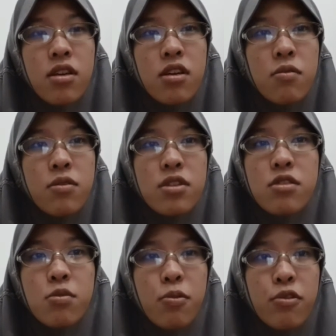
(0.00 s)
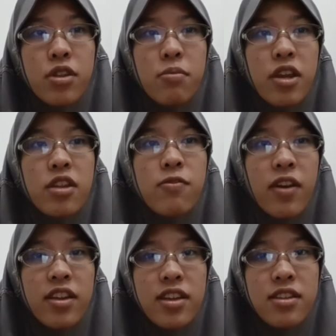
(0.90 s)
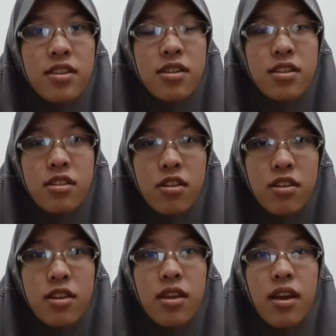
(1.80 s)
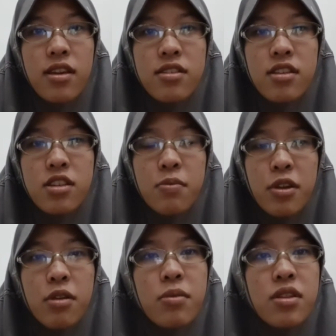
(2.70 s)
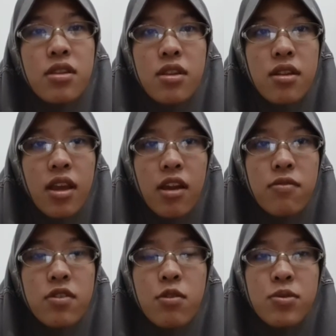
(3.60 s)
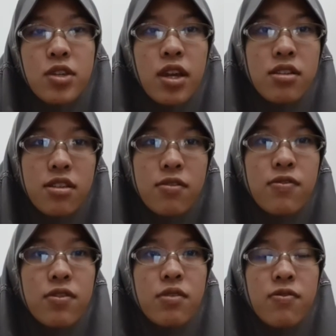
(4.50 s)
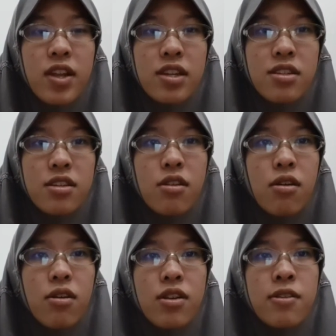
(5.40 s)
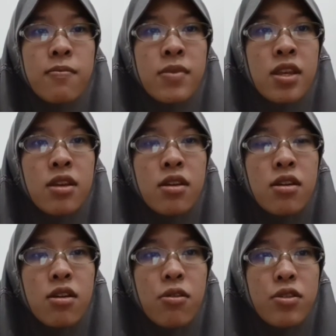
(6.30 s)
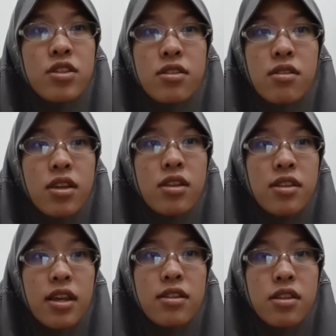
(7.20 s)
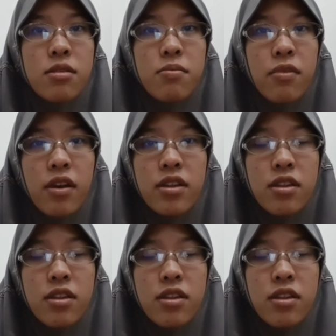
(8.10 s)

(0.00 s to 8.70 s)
wasn't supported by the findings in this study, as the experiment didn't have the objectives reflected or originally intended by the